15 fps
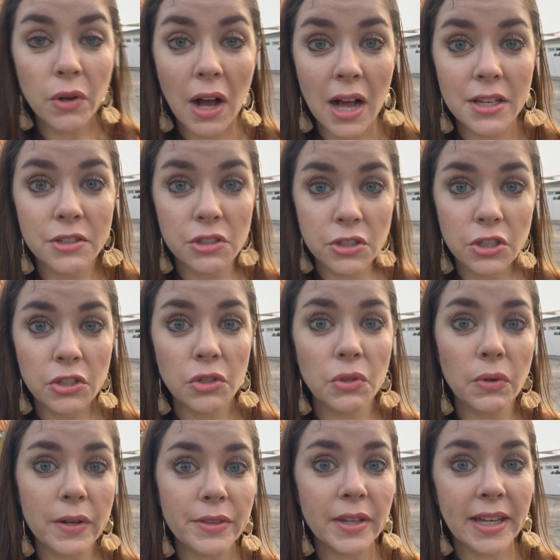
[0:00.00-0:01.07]
guys too,
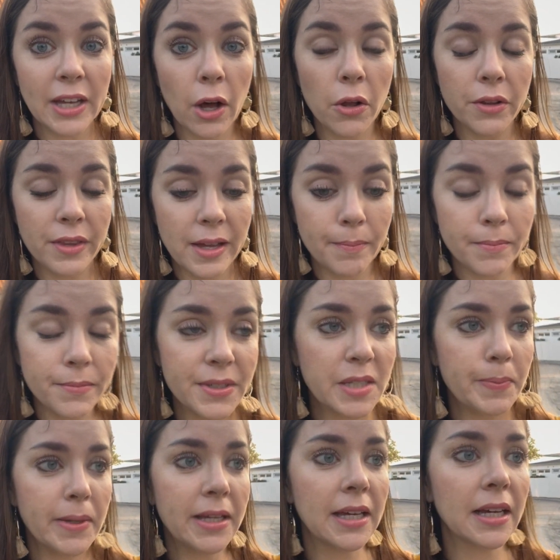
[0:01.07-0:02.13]
and they help them
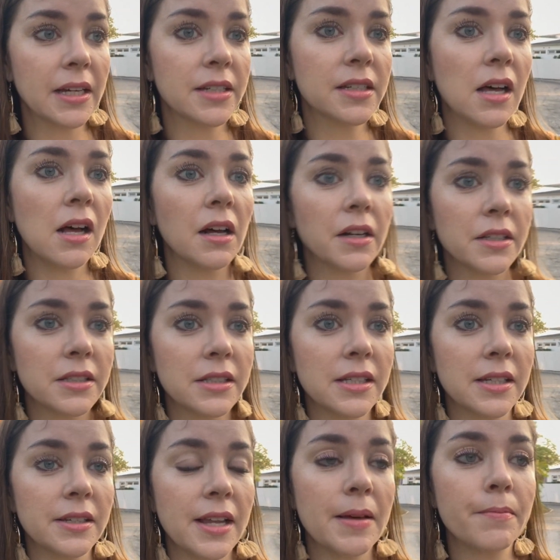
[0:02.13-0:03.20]
speaking in tongues
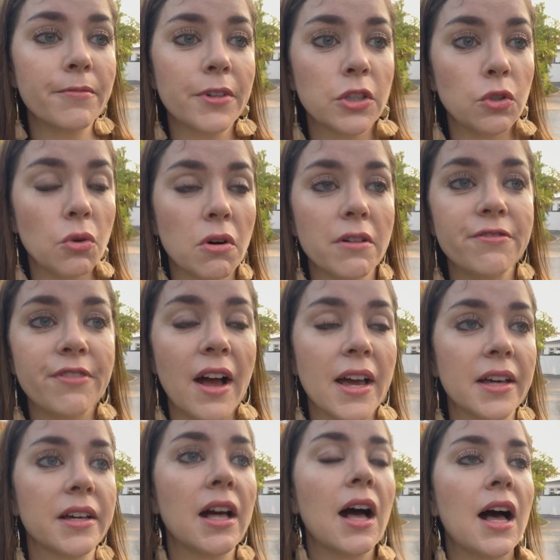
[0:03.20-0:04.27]
and them
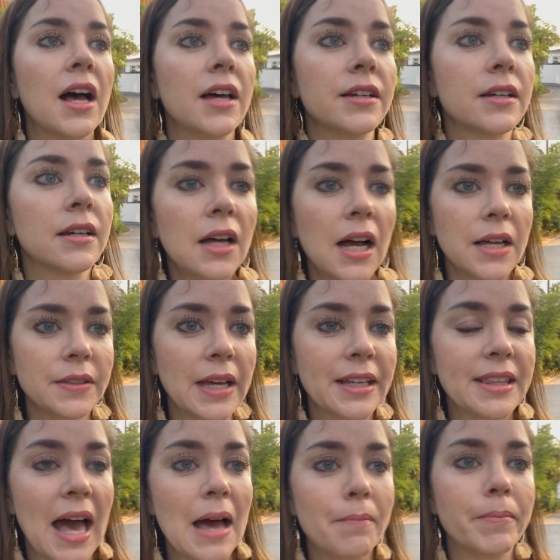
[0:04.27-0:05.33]
glorifying God, and like
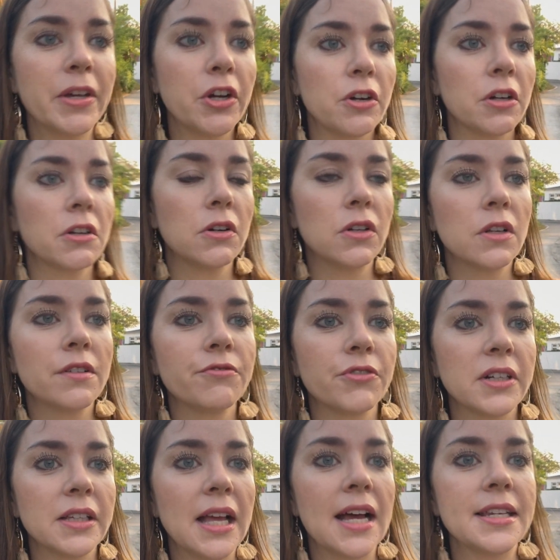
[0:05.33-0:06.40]
that miracle of
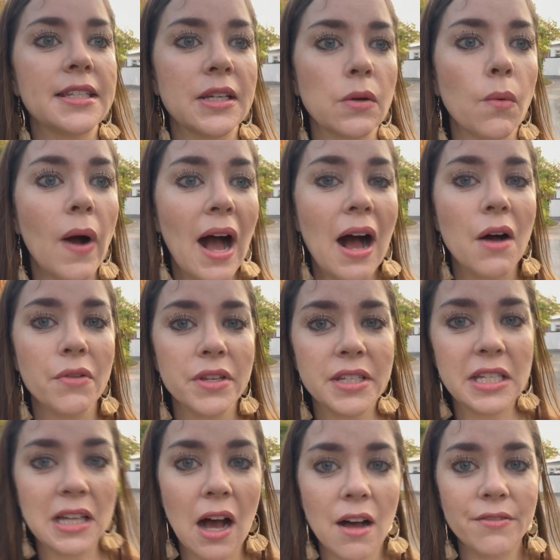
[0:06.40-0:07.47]
realizing, wow, this
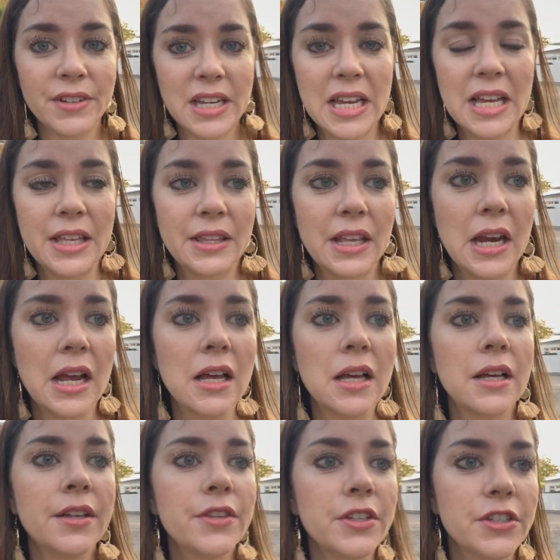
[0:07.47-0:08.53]
covenant,
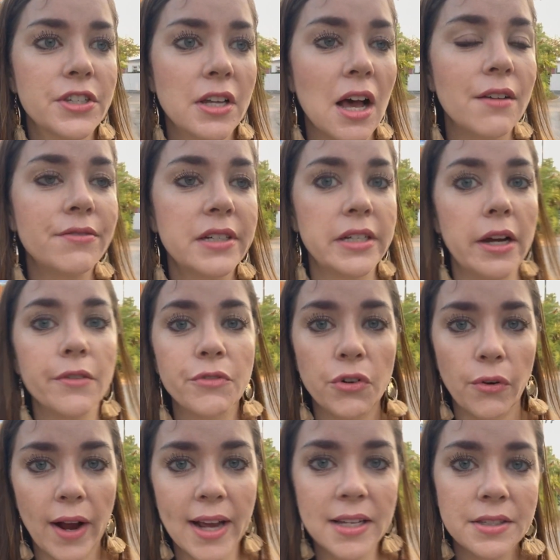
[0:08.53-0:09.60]
this covenant of
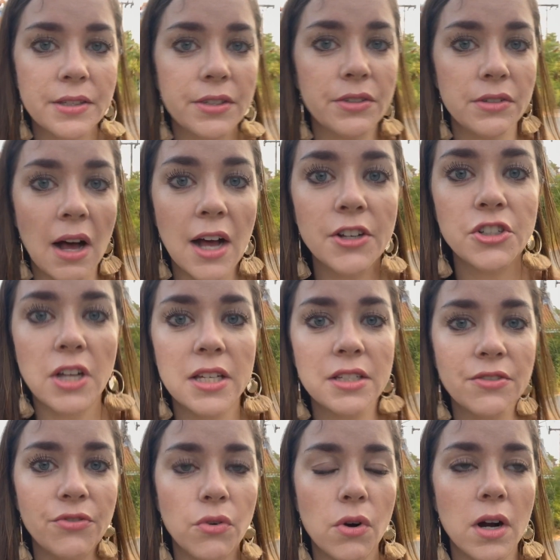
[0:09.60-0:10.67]
grace is not just
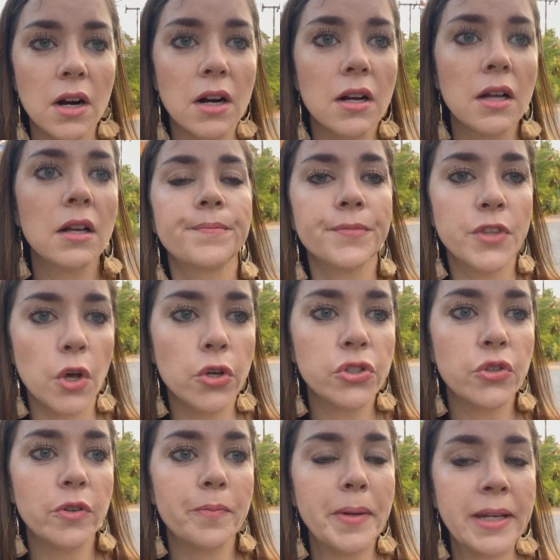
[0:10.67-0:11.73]
for those
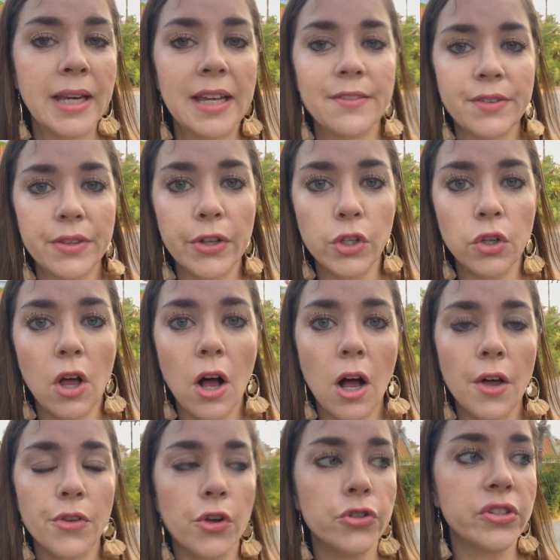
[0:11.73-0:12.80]
who have been given the
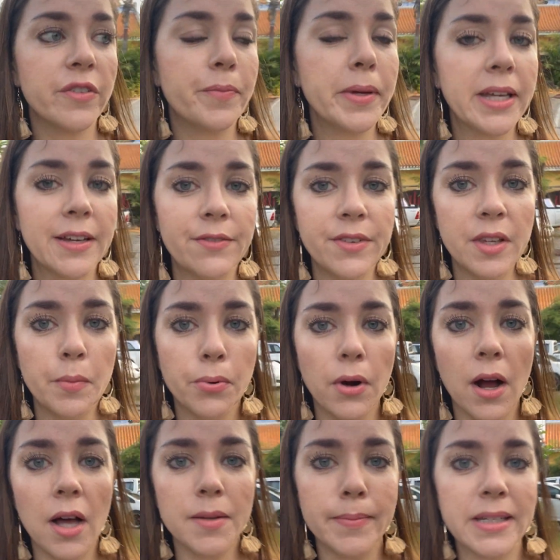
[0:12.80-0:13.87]
law, those who have been given the
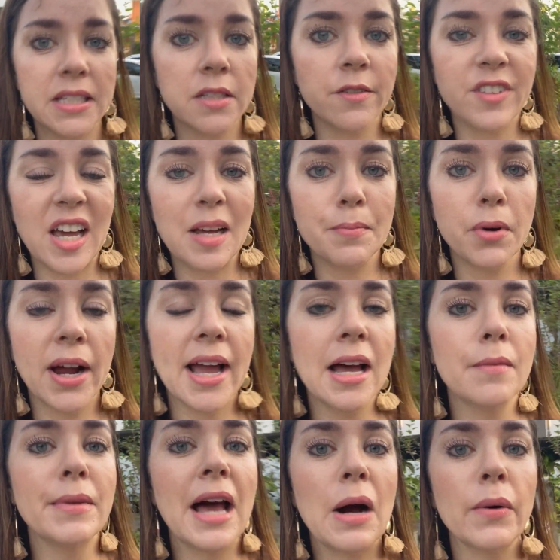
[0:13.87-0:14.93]
promise of
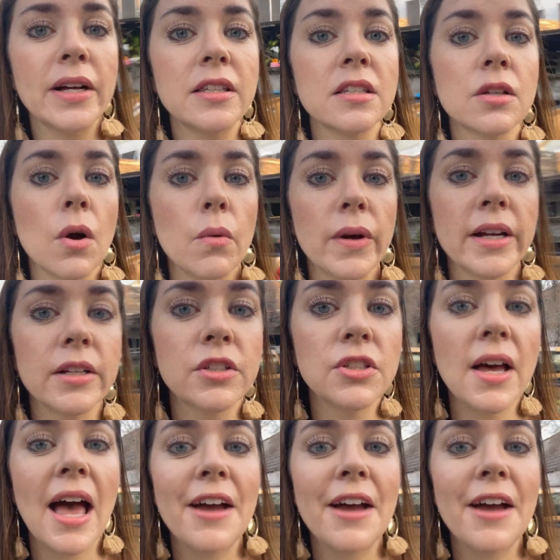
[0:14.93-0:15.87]
Abraham. Now it's going to